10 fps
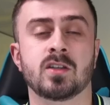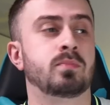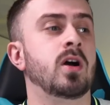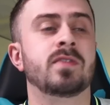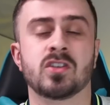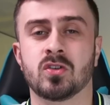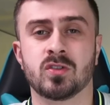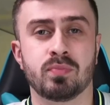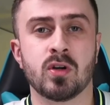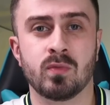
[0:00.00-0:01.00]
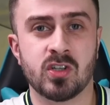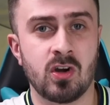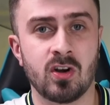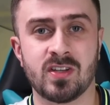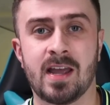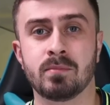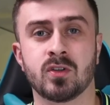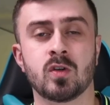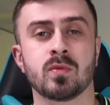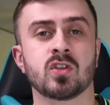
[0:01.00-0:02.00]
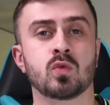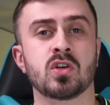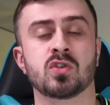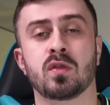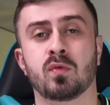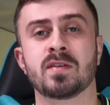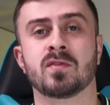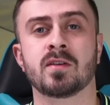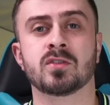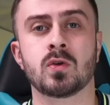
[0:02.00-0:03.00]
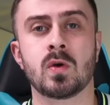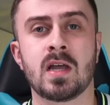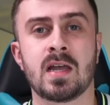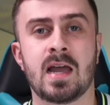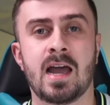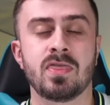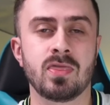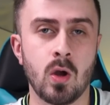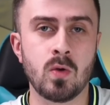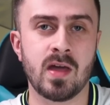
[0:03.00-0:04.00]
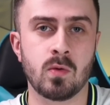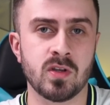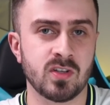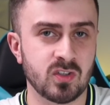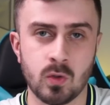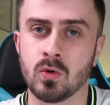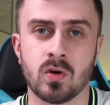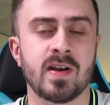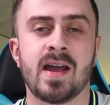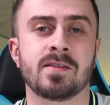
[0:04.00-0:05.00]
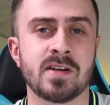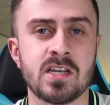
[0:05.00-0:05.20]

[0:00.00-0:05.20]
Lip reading: a perfect chance to bring on Richarlison and Basuma and switch to a 3-5-2 and know that we're still not going to have any